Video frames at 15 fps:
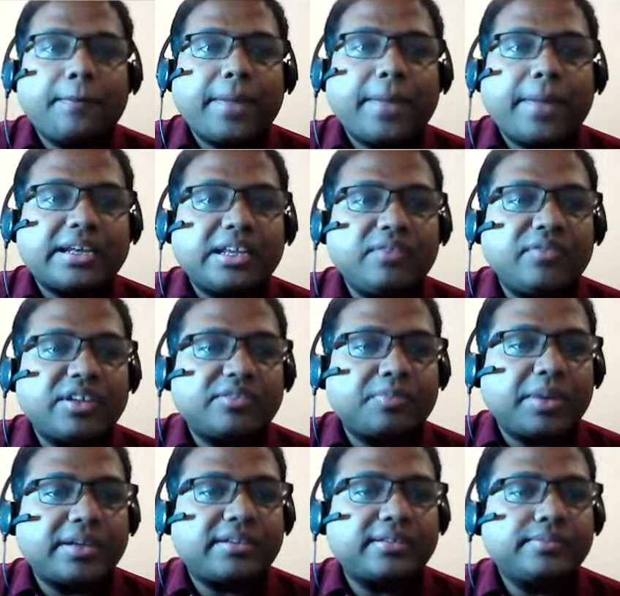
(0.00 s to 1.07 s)
the impact
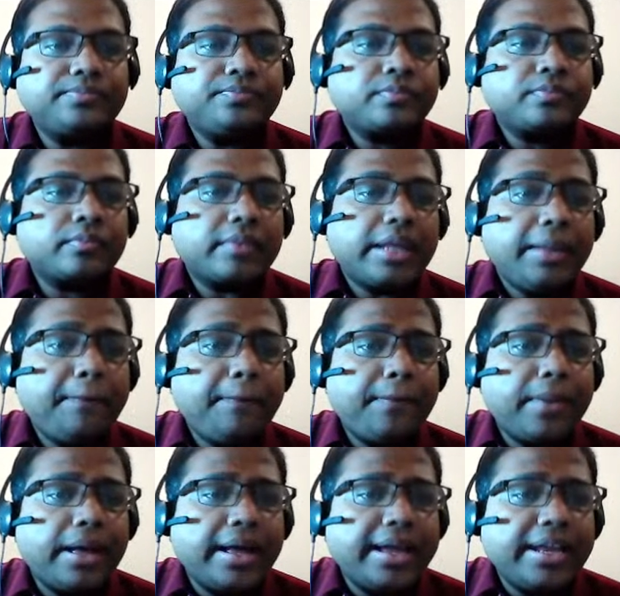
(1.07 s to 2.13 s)
investment,
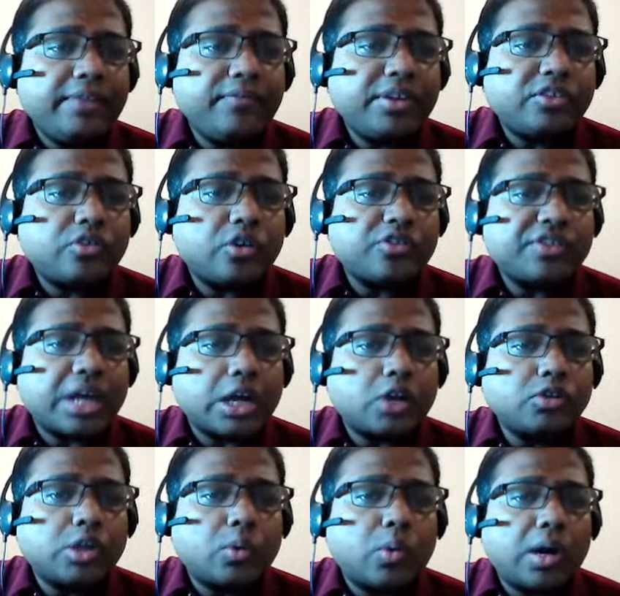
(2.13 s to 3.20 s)
investors
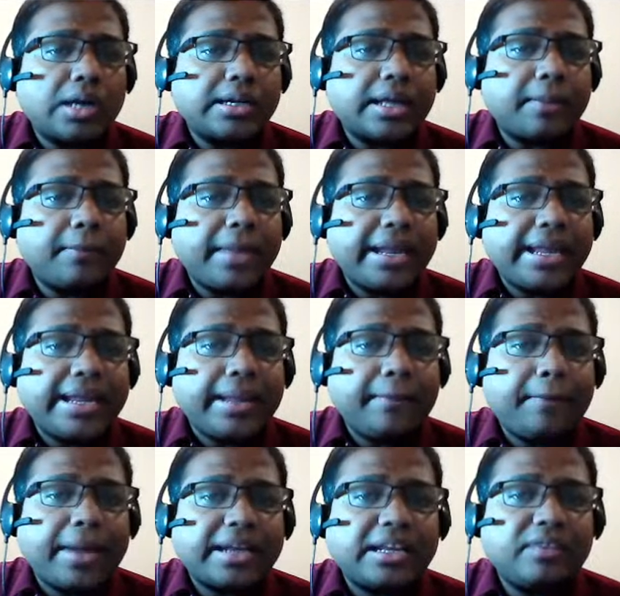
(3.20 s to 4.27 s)
around the world are making
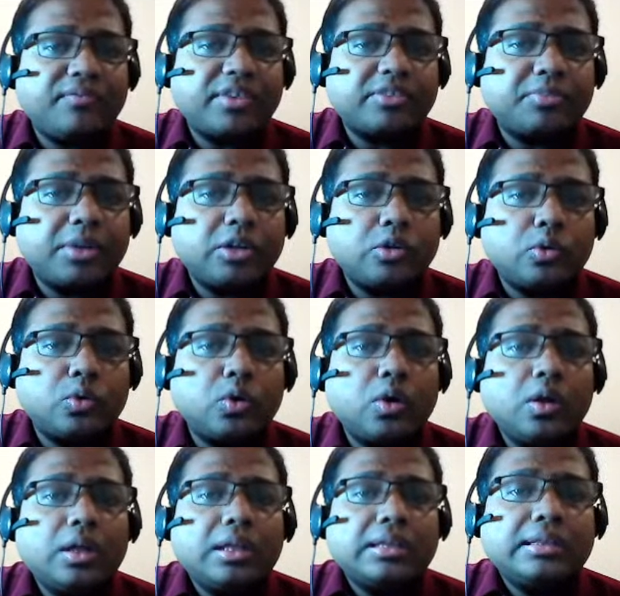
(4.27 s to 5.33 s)
impact investment to
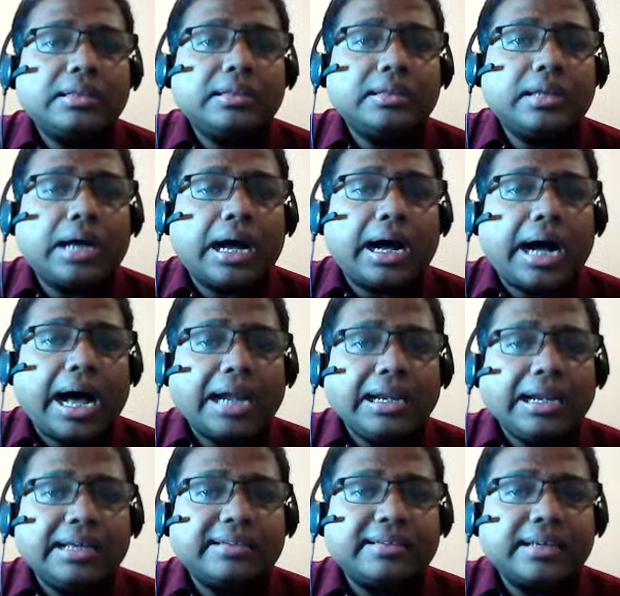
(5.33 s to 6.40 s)

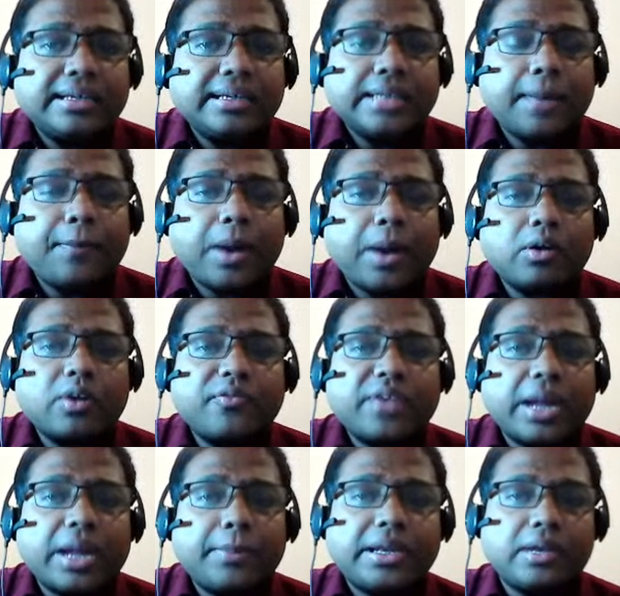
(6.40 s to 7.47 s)
unleash the power
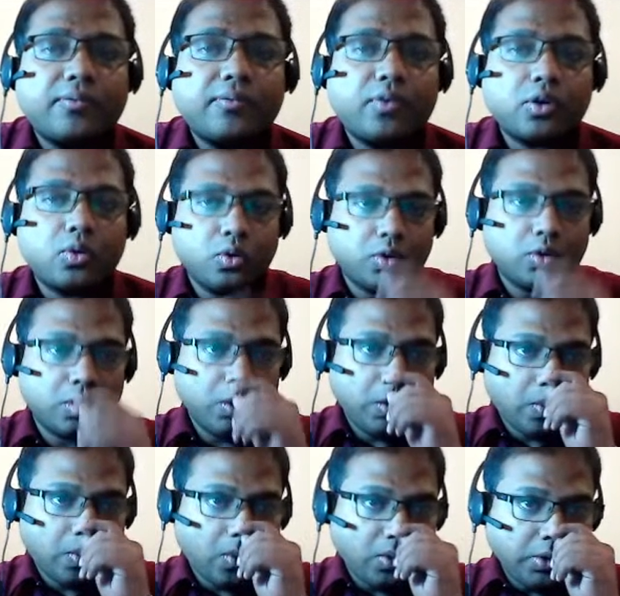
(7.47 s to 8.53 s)
of capital for good.
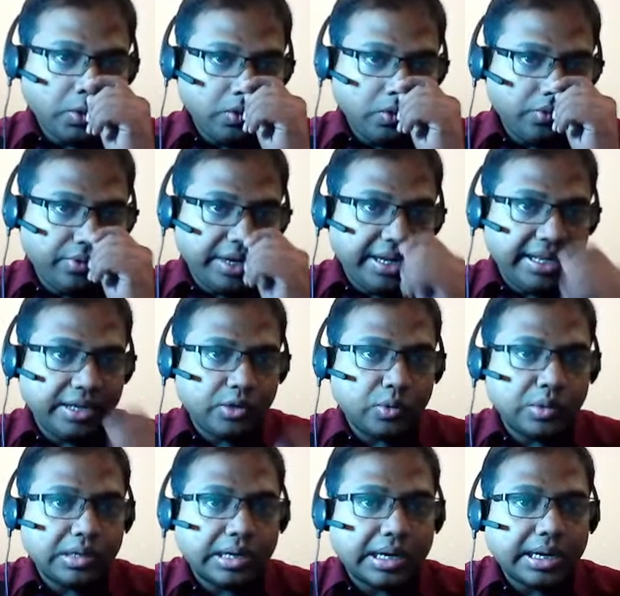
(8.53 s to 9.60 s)
Continue reading
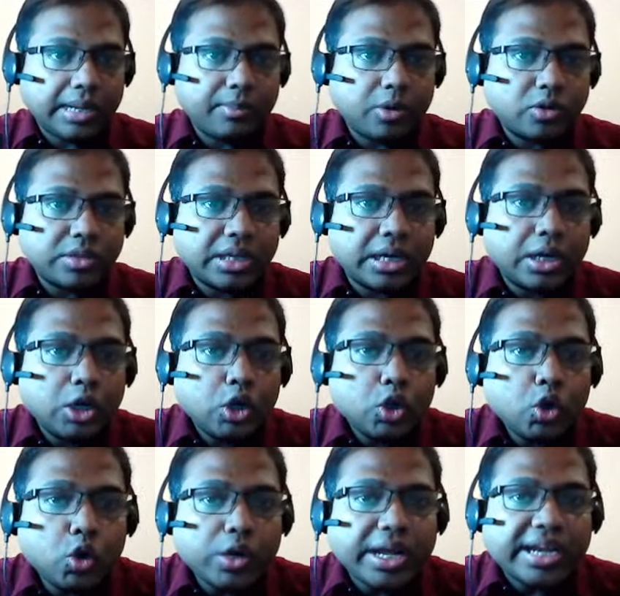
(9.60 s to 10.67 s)
to learn about the
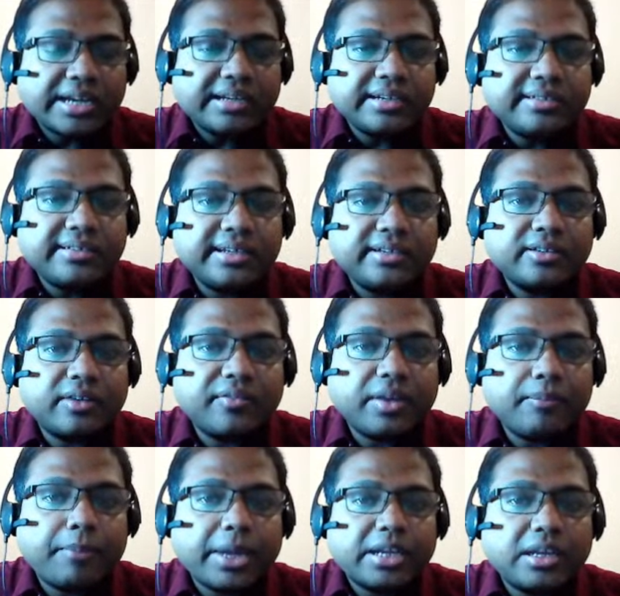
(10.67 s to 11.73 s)
core characteristics of
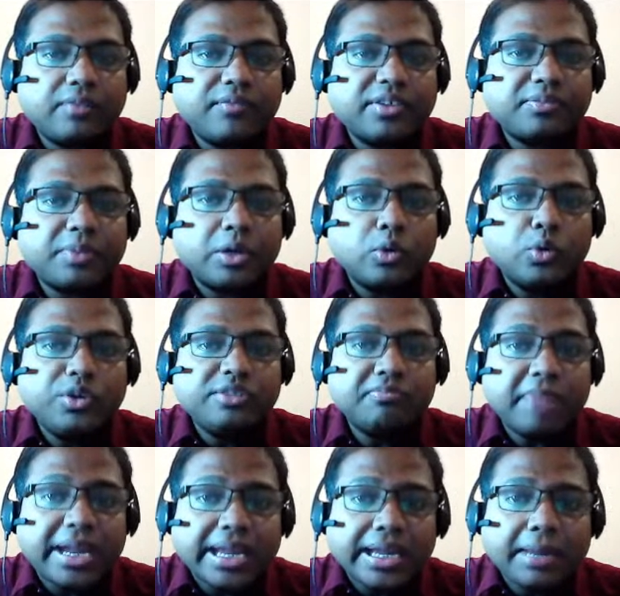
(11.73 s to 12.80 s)
impact investment, who is
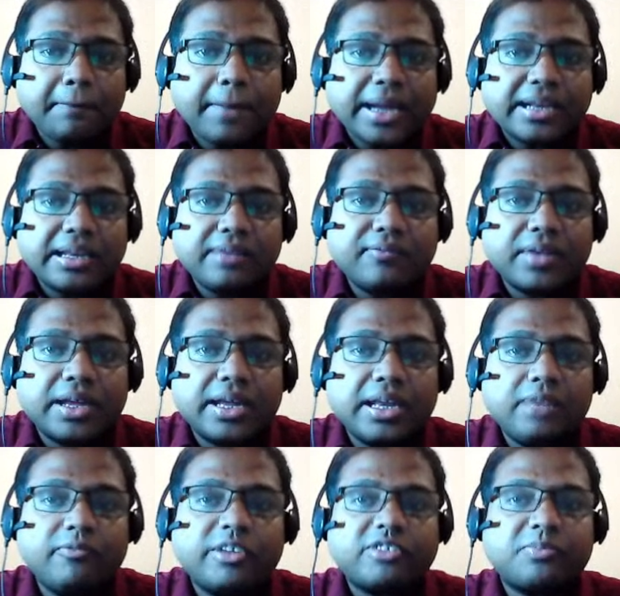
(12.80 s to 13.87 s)
making impact
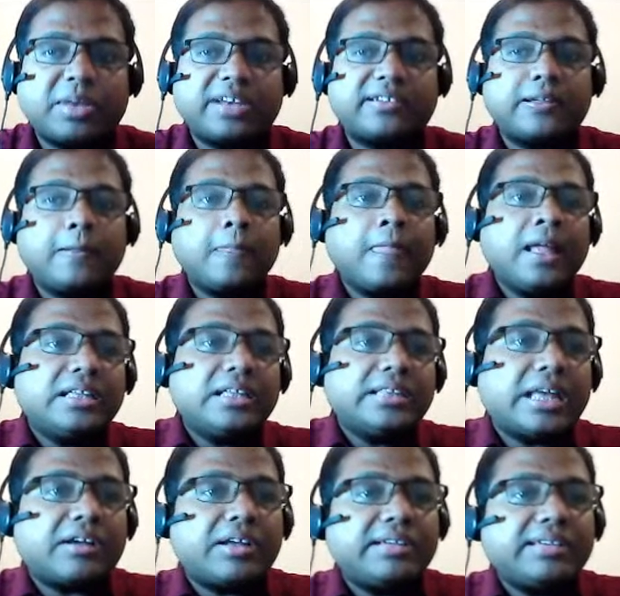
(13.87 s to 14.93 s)
investments,
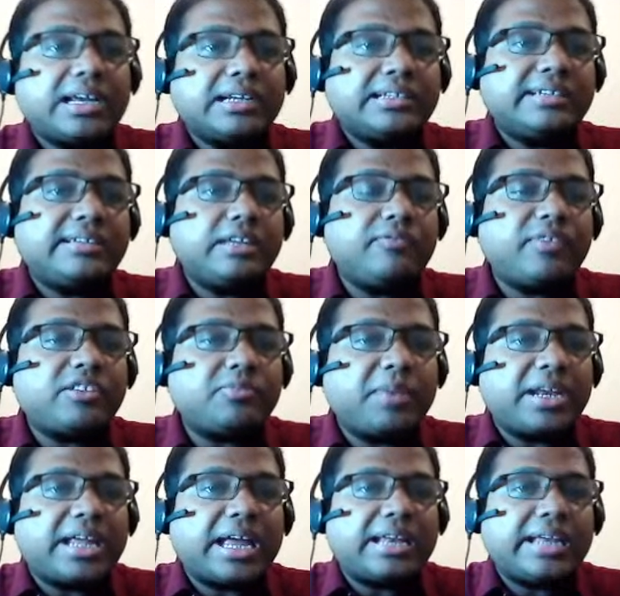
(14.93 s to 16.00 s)
the result this
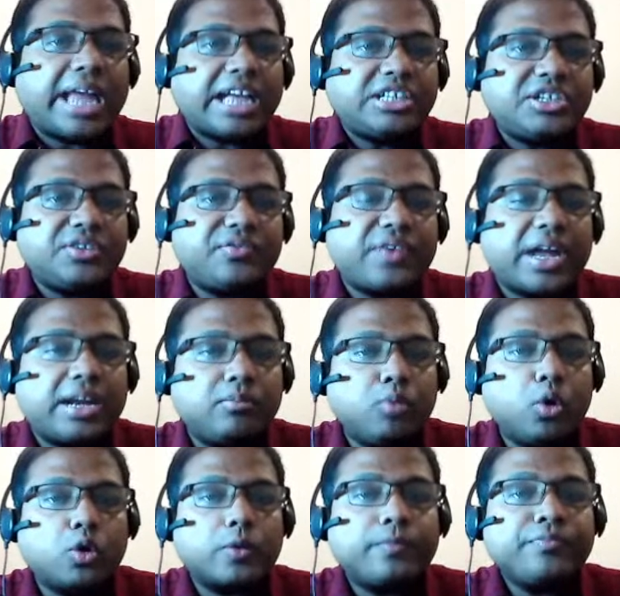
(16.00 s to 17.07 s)
investment can achieve, and
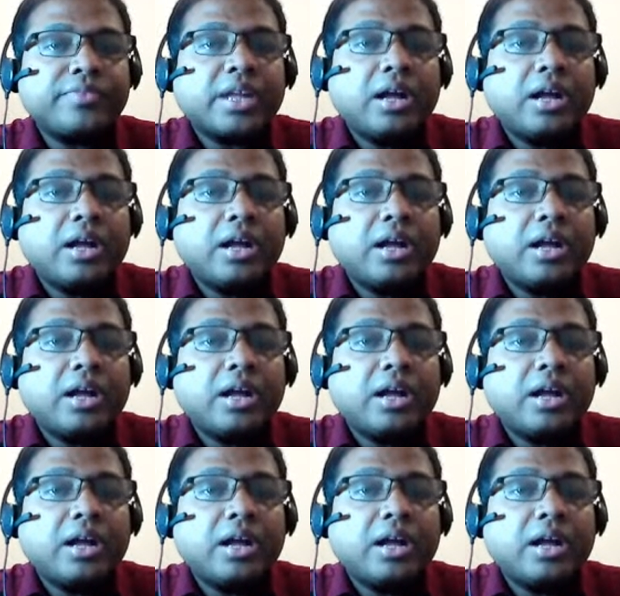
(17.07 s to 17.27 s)
more.